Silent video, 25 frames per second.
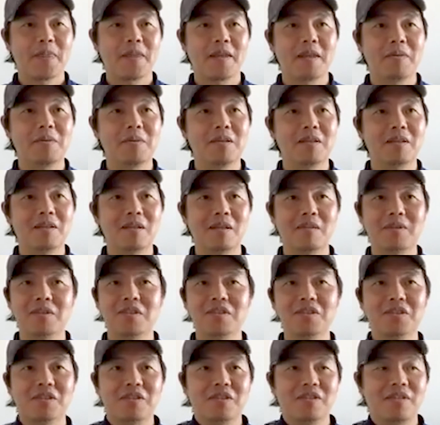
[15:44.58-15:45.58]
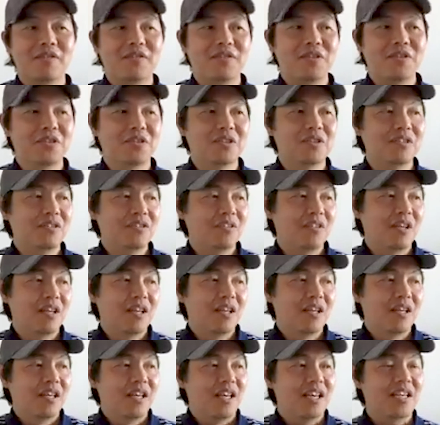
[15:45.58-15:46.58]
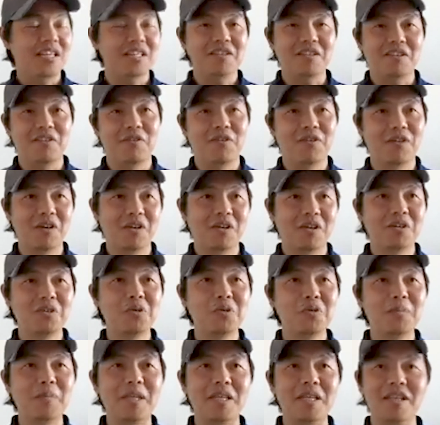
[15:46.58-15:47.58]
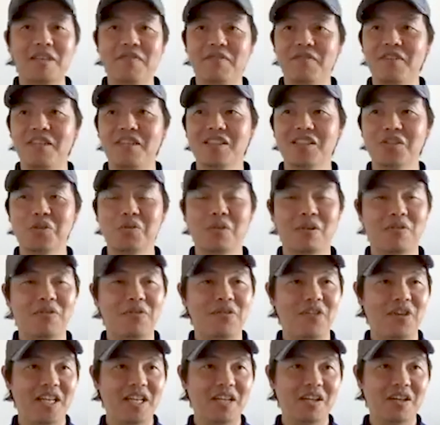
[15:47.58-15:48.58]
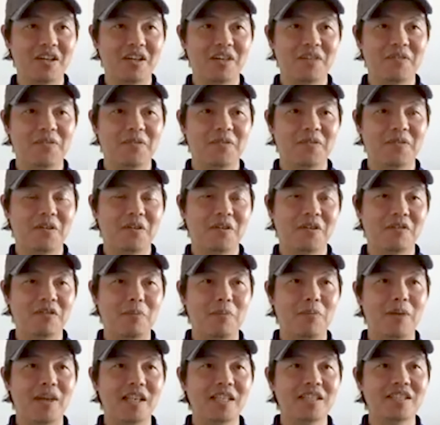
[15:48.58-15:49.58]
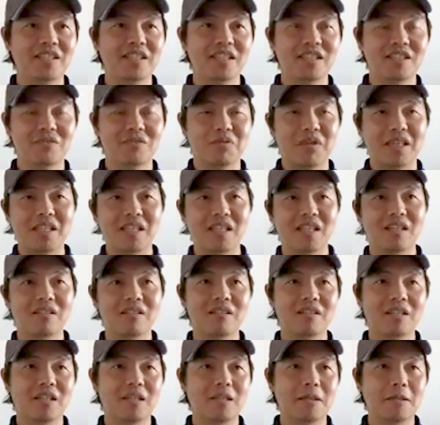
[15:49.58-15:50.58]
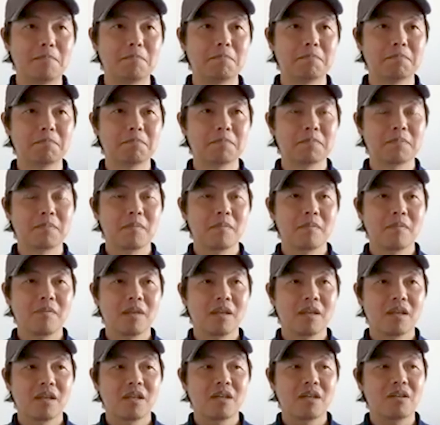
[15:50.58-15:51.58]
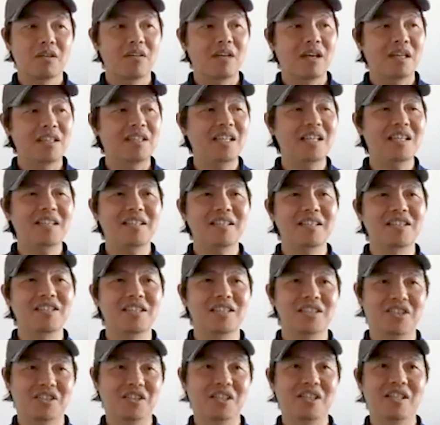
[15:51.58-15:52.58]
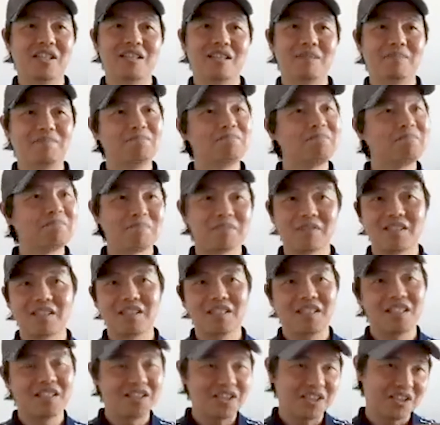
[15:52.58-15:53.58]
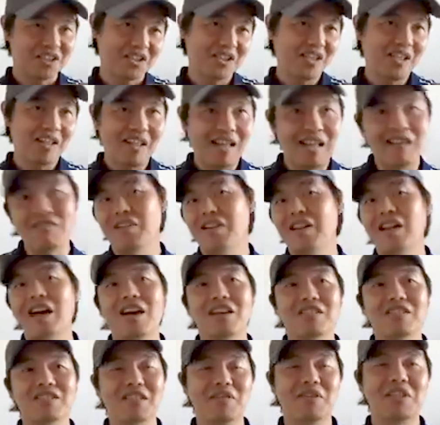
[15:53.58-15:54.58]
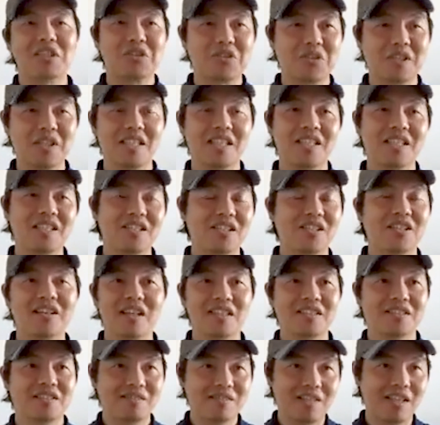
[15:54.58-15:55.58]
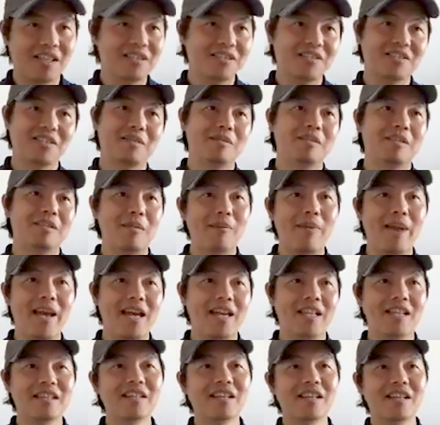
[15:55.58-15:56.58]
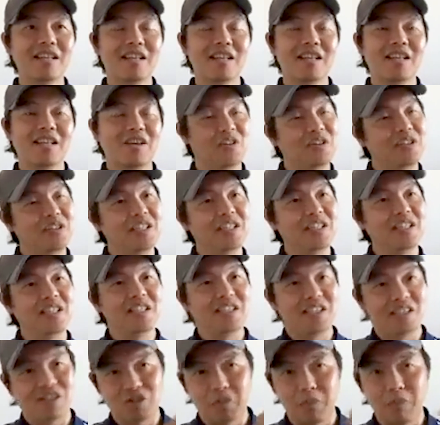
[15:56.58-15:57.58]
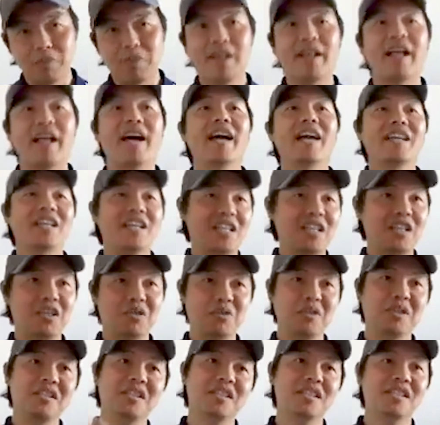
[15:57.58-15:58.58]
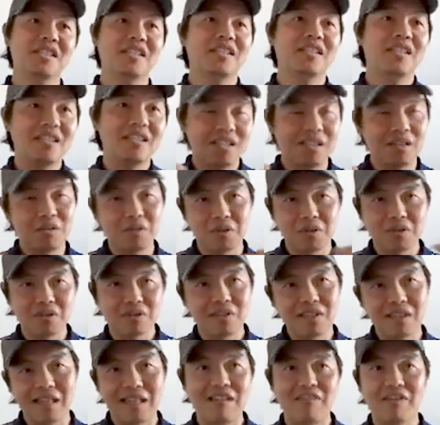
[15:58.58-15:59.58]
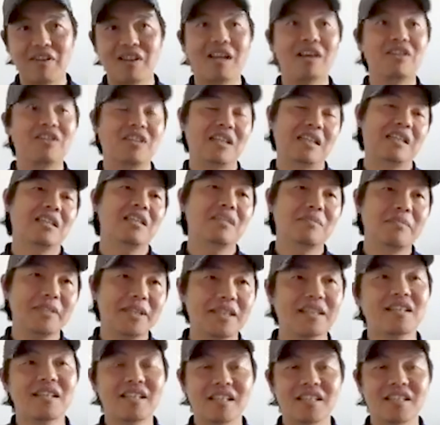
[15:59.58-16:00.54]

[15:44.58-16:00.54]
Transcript: if you're, I guess, if for a newbie, if they're too afraid of the prices right now, I think it's just gonna level out eventually, as the demand or the supply increases, it will level out a little bit.